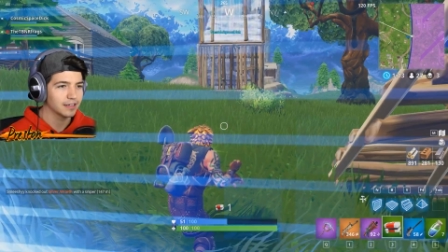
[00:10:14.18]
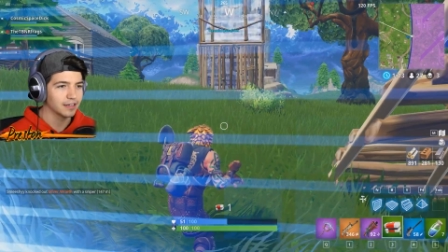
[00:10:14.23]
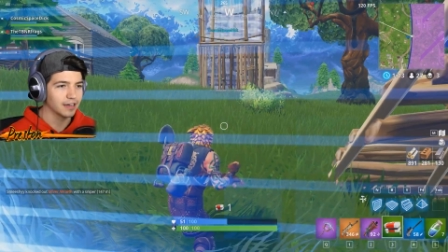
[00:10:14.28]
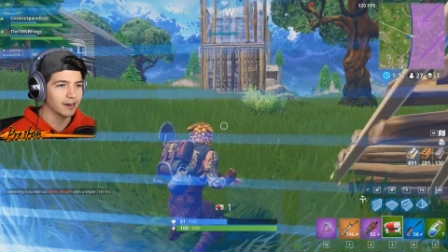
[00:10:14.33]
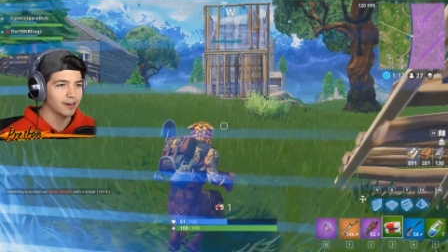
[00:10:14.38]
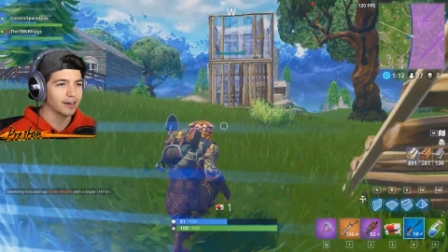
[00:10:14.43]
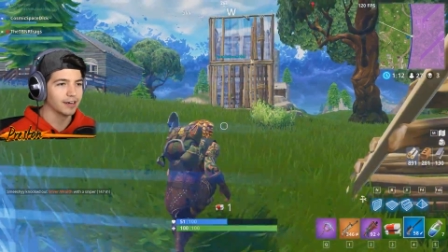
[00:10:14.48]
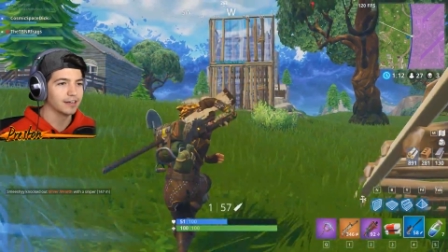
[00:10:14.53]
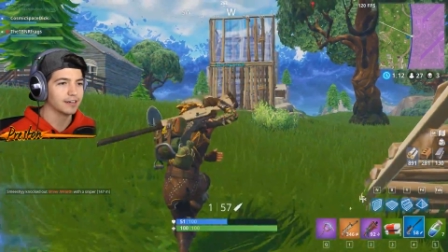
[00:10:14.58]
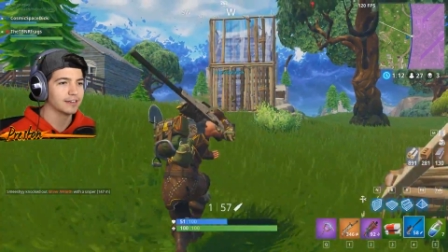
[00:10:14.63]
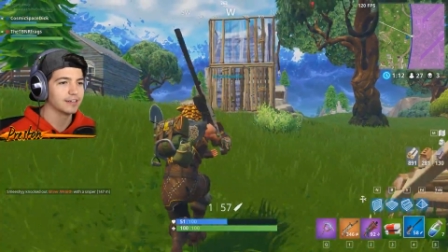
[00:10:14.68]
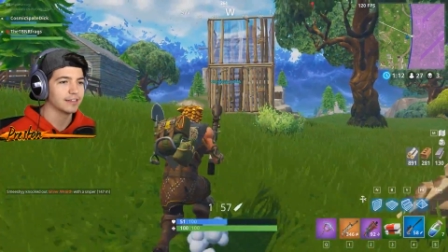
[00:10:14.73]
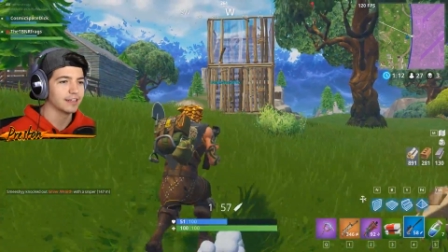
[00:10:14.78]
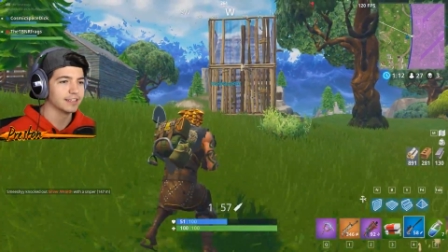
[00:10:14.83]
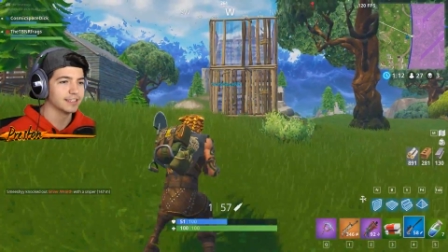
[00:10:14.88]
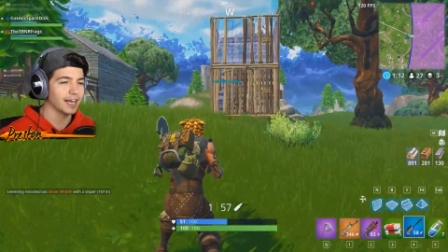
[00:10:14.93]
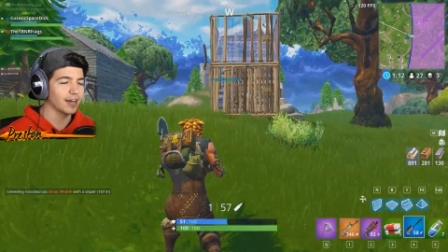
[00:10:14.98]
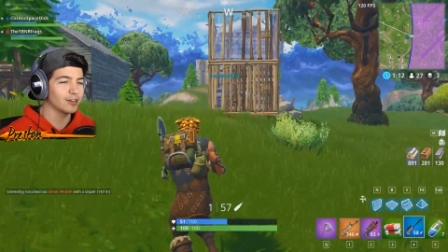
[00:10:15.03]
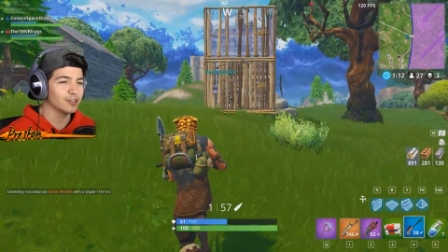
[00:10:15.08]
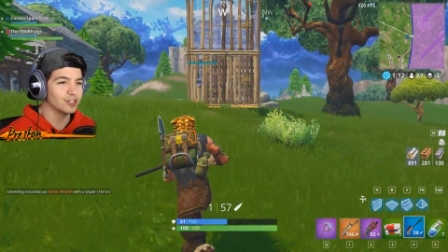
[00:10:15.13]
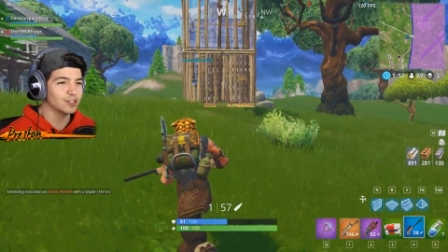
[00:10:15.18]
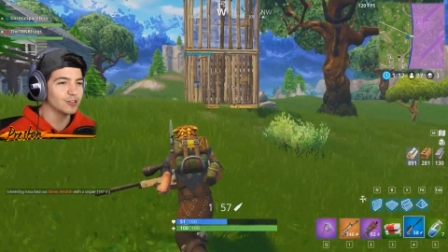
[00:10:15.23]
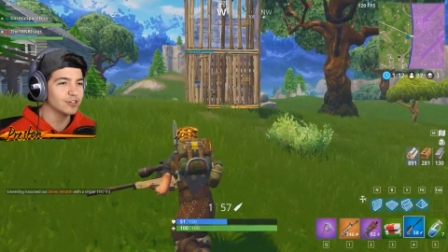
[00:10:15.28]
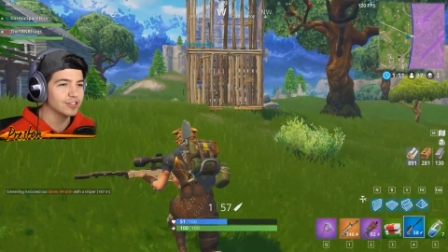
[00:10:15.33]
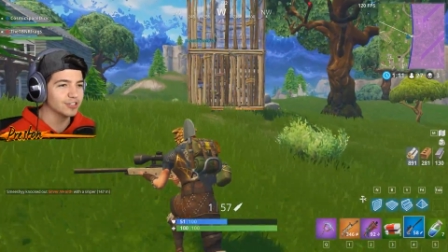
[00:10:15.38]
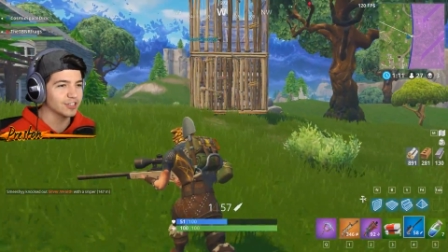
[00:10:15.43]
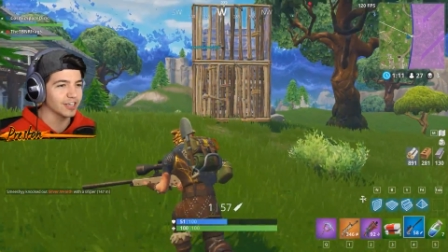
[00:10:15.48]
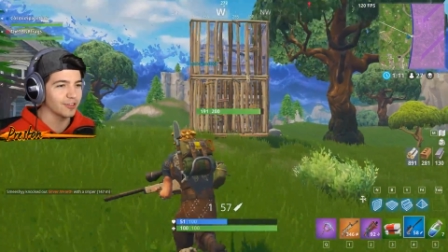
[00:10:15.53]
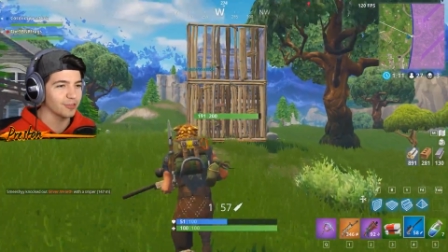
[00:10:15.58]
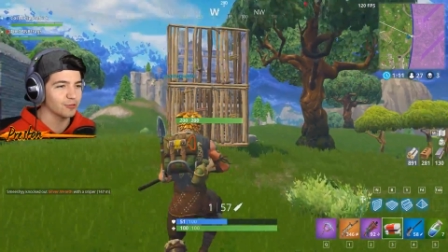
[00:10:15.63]
All right. Is that what you do? You
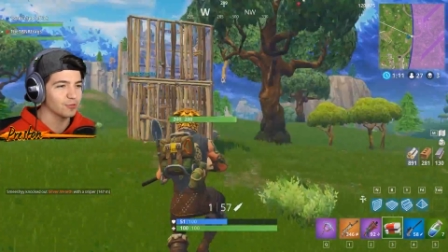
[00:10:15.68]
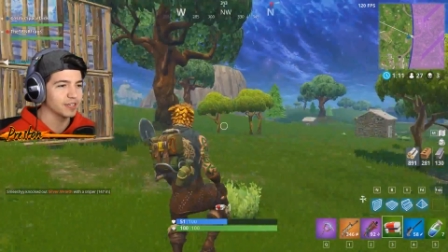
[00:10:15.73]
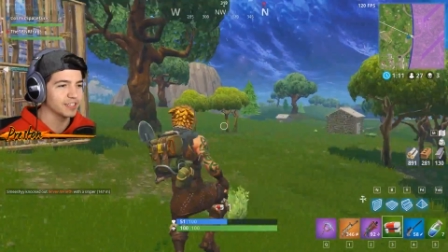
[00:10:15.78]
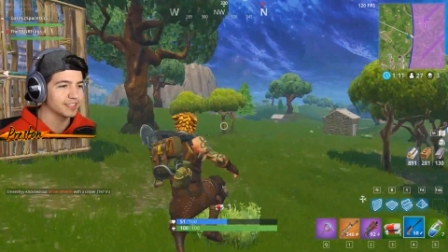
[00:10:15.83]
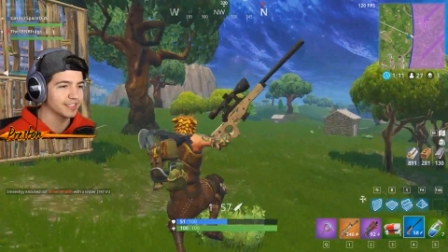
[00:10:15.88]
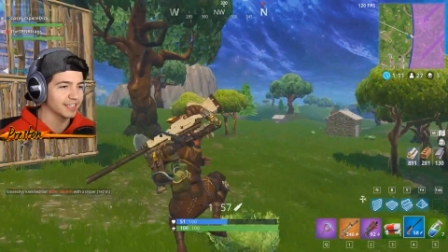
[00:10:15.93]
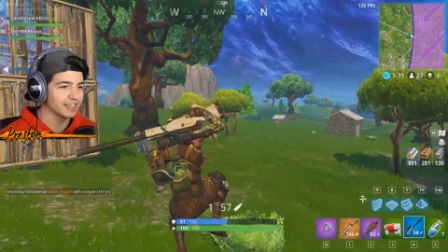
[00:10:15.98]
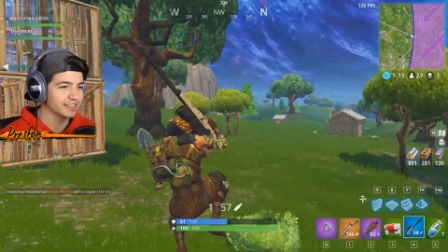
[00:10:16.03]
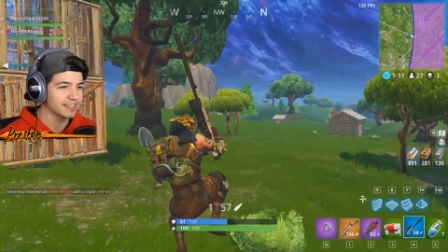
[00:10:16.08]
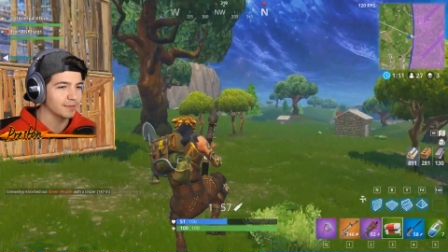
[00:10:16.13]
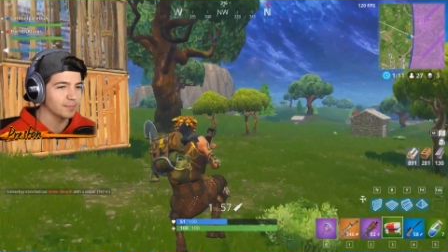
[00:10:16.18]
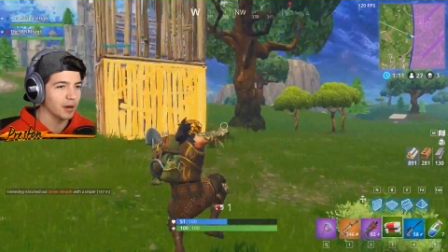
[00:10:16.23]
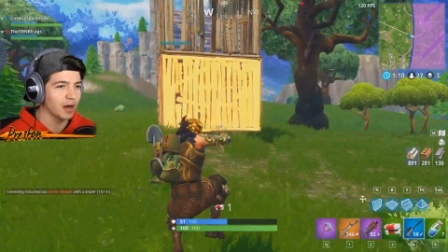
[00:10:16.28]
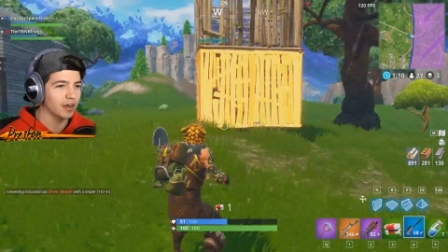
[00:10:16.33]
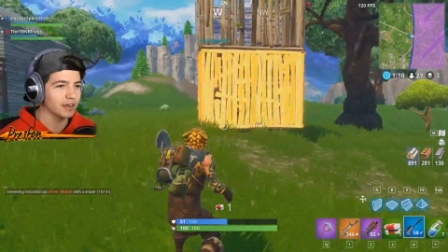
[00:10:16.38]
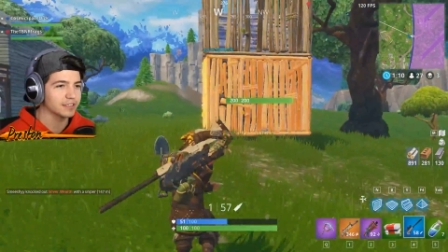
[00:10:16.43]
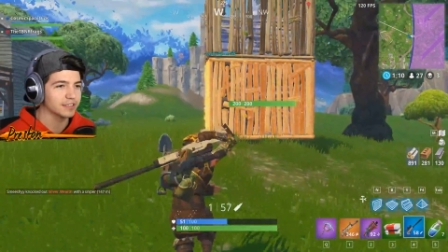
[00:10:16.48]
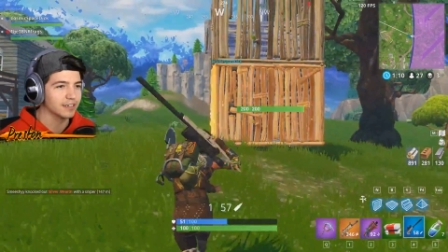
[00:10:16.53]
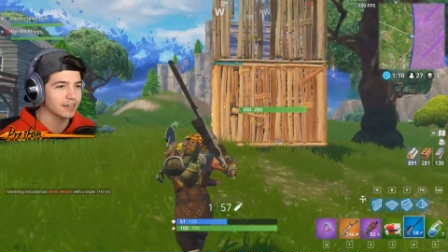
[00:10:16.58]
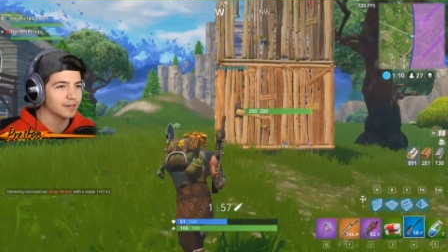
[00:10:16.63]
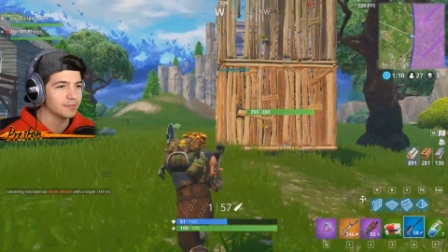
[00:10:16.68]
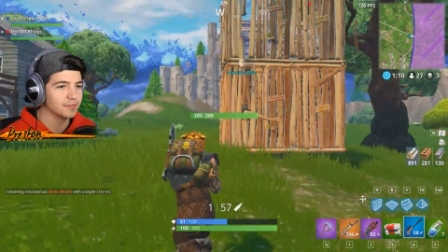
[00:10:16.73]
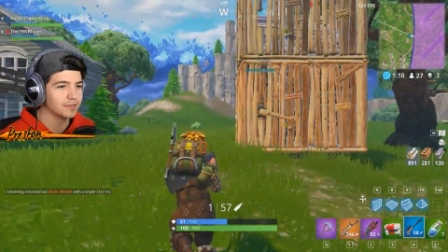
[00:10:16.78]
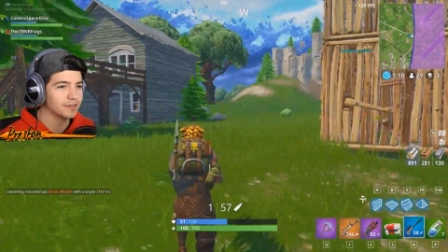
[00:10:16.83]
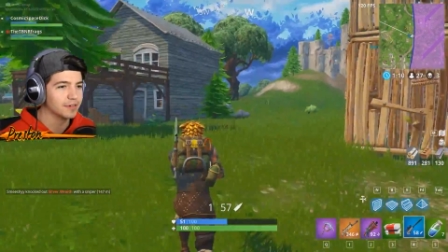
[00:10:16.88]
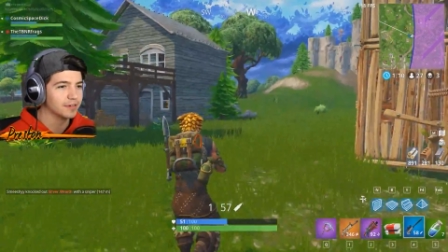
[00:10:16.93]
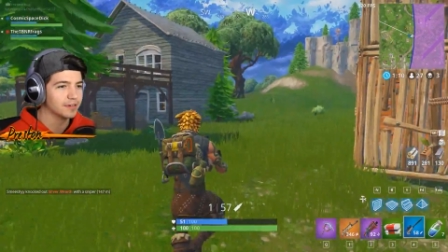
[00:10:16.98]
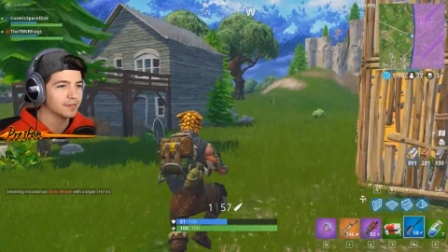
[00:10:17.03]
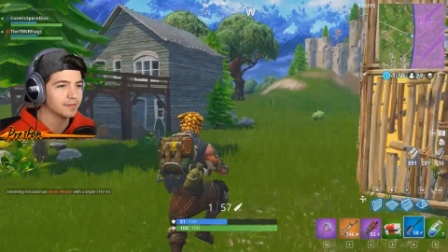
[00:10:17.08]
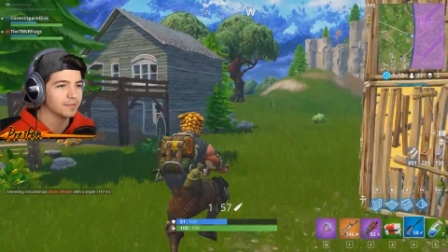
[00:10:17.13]
just like 360 box it up?
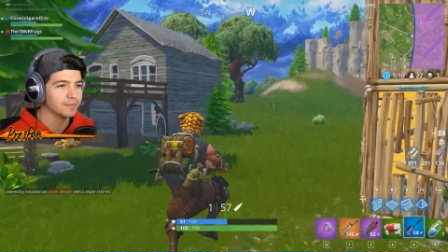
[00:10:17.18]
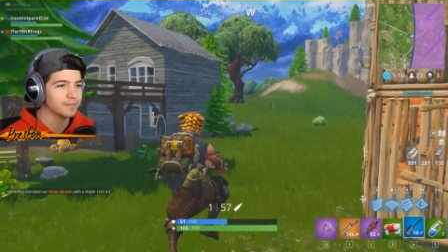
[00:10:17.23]
Yeah.